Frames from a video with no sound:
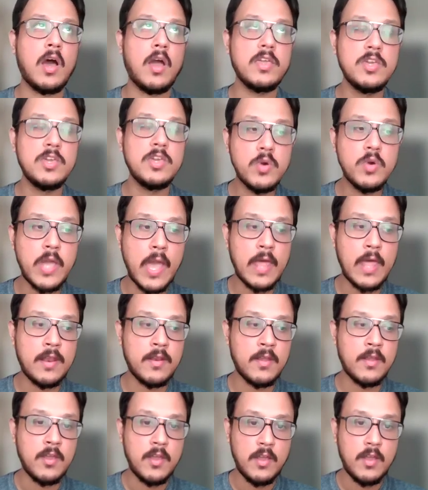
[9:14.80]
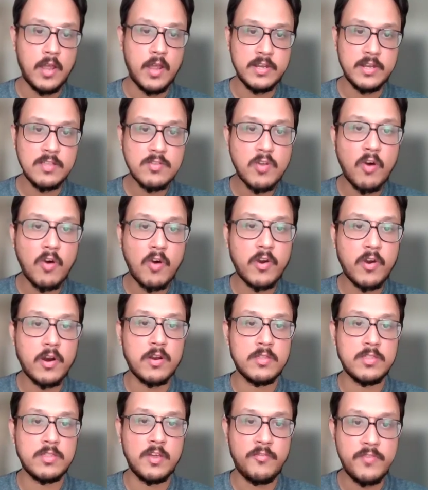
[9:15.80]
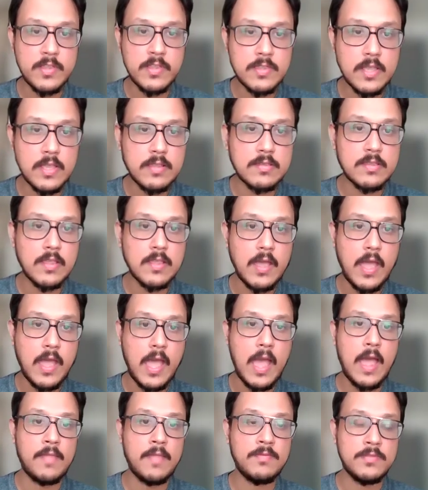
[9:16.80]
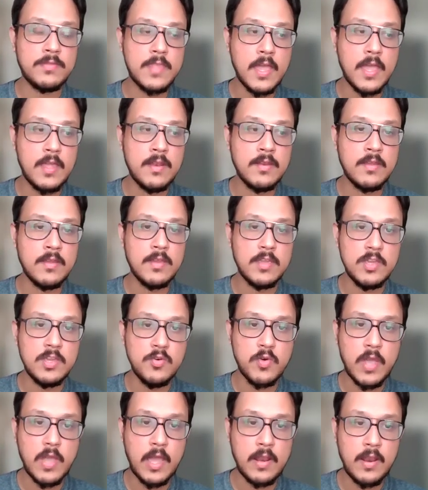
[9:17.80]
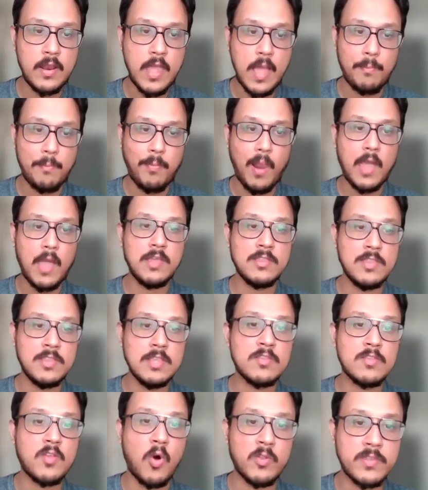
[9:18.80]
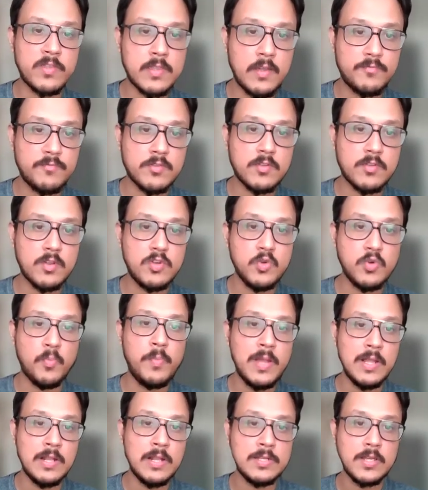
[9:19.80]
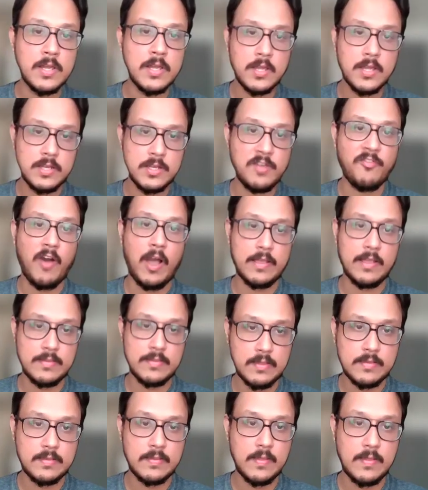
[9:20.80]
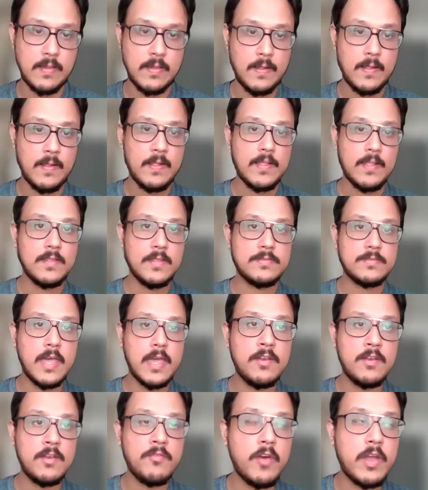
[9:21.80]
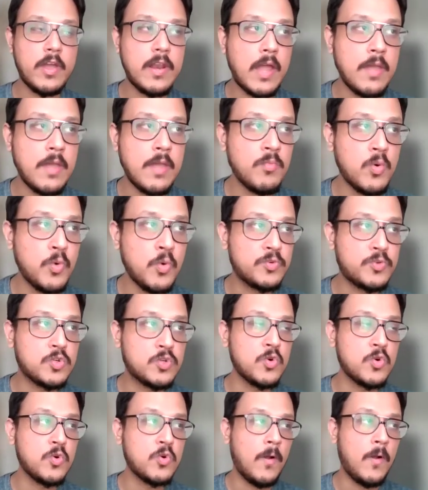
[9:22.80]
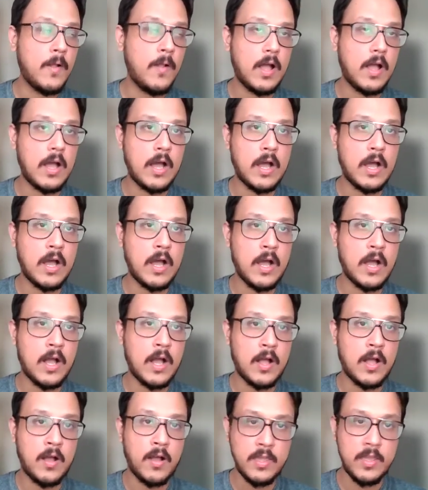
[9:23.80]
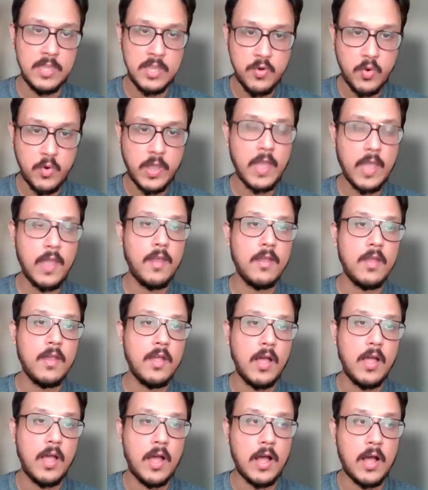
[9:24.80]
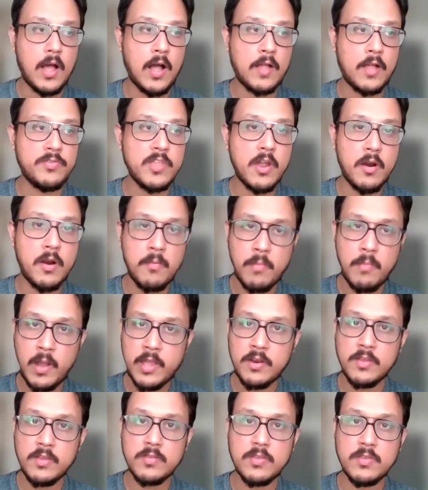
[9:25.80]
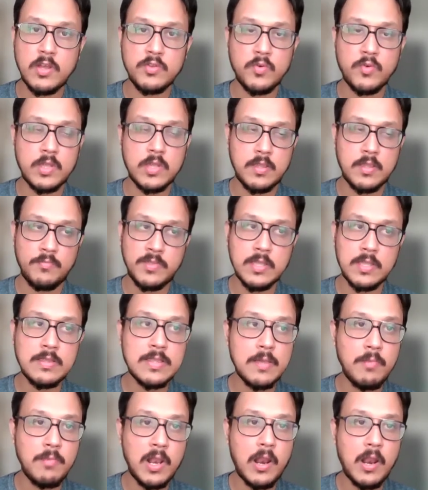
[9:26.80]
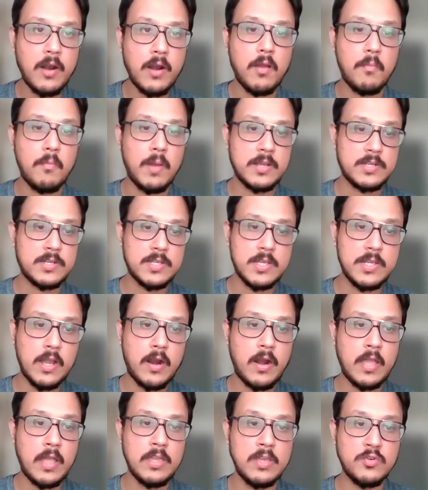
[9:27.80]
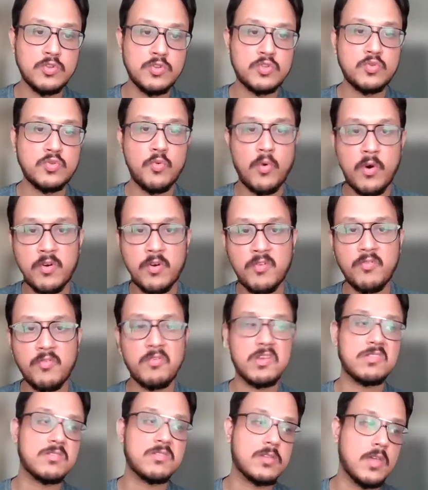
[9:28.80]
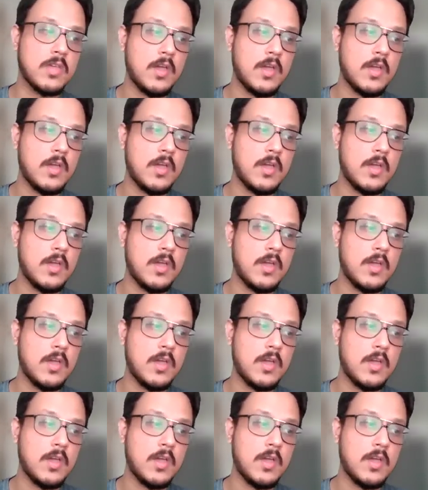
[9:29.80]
you can discover the physics and then you can apply these concepts to build devices. Then when I moved to UK, there my research was something similar, but here I used to work with